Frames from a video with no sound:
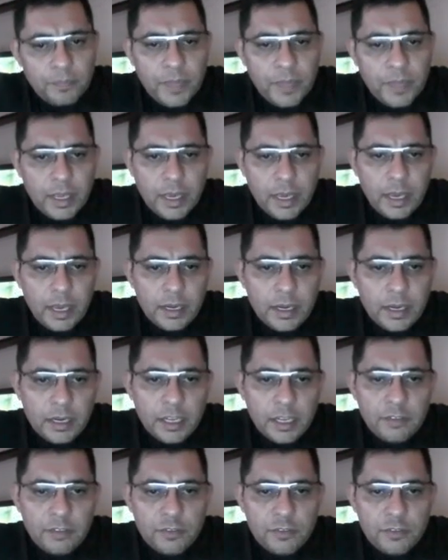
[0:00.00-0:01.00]
Again,
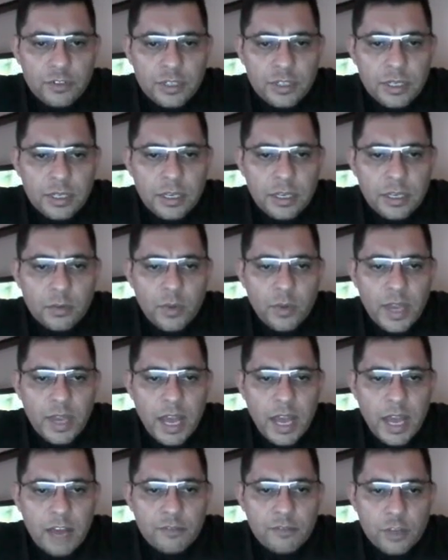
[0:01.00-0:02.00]
if you see, we
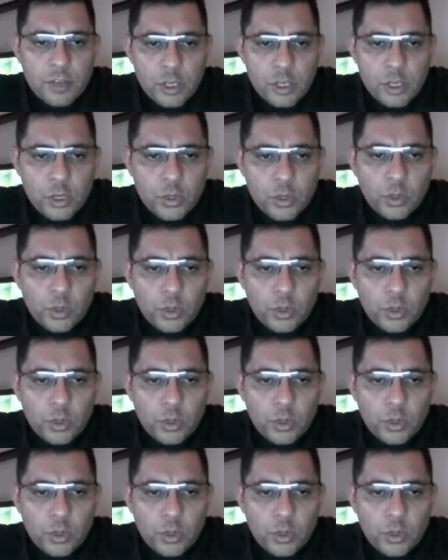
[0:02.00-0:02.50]
have you,